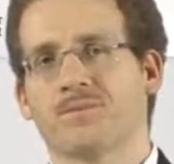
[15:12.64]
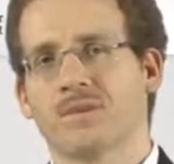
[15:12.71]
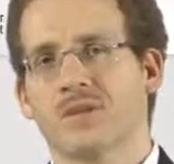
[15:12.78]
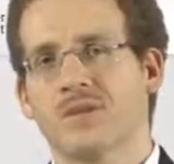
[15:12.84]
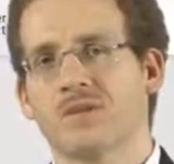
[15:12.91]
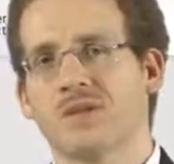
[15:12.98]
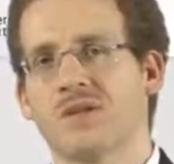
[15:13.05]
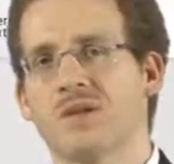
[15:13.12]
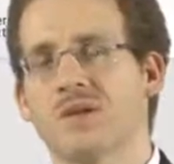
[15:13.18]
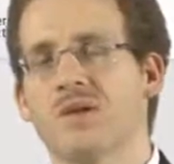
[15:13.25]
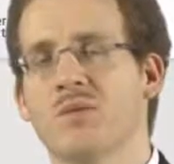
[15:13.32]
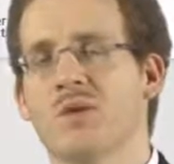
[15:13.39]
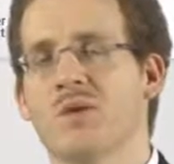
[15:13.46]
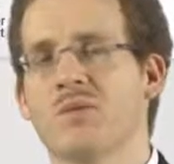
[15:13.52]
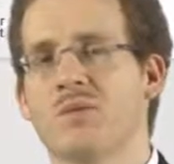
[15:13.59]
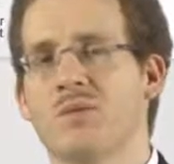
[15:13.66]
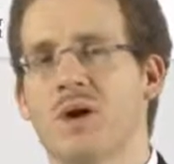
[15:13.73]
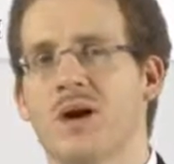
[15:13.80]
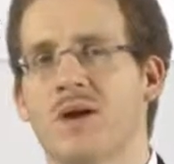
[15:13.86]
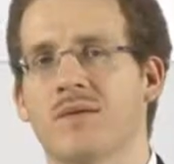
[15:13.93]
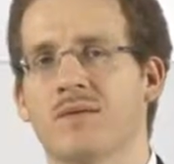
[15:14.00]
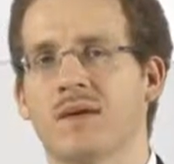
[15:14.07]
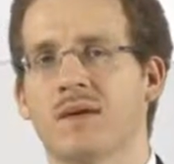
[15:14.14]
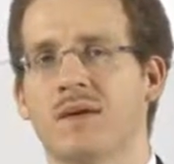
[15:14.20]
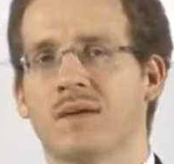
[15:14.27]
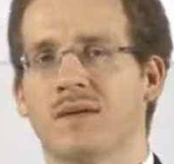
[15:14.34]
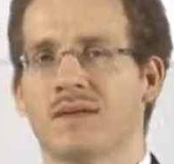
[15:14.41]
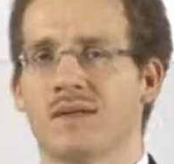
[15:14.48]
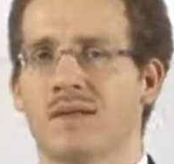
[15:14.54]
you still want to have
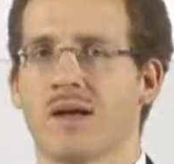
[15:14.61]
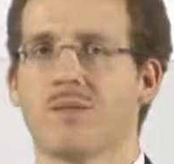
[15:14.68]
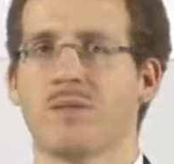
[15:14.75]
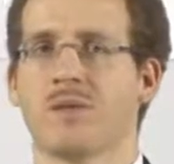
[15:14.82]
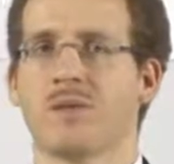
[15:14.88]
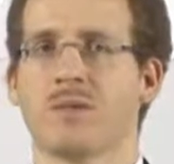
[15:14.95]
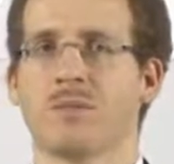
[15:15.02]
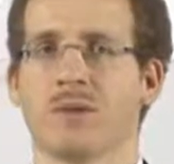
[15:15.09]
several